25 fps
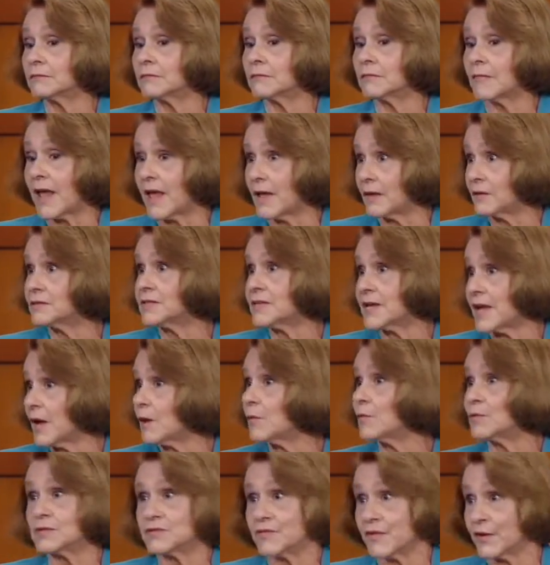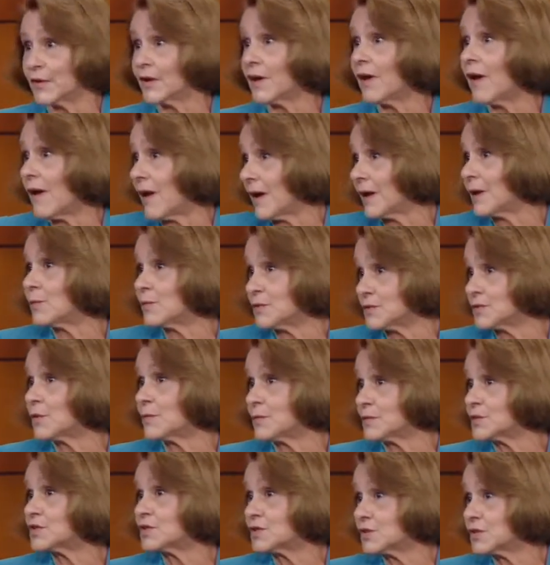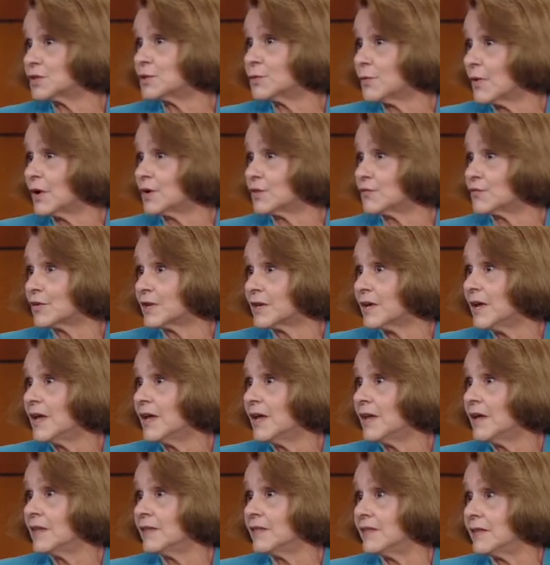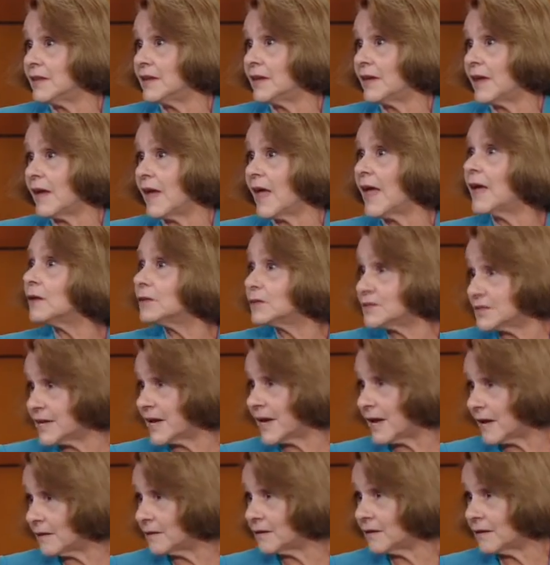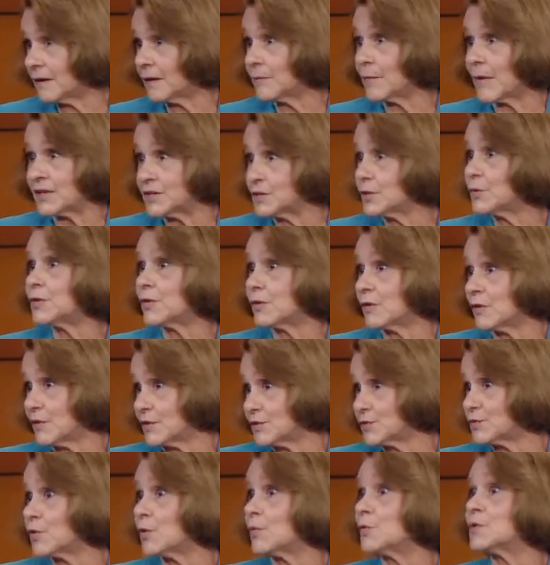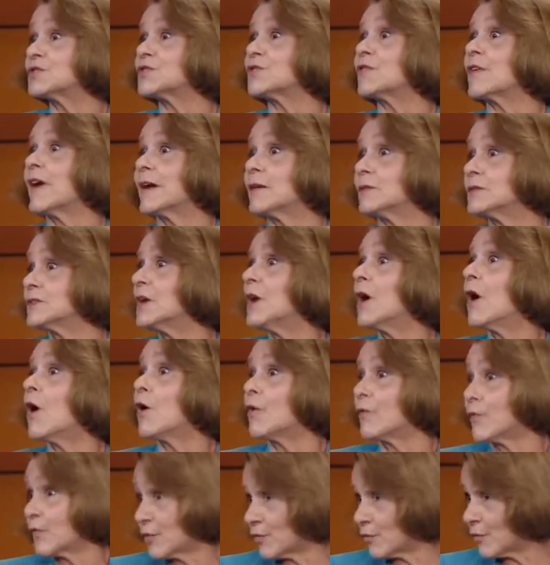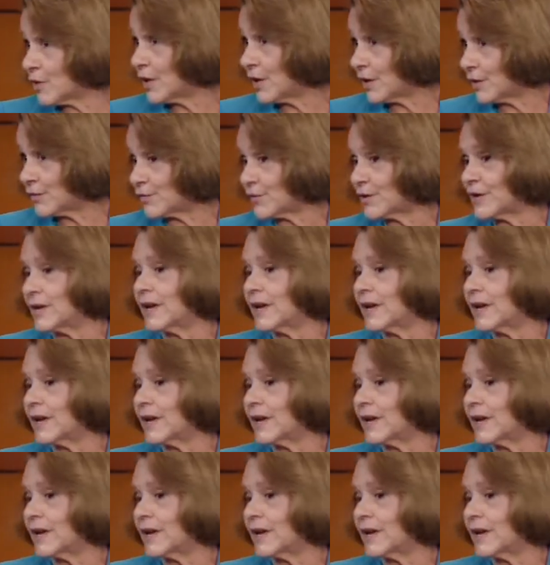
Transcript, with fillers: LDL was very high. It was almost 200. The LDL, and my which total cholesterol was around cholesterol. over right. 300.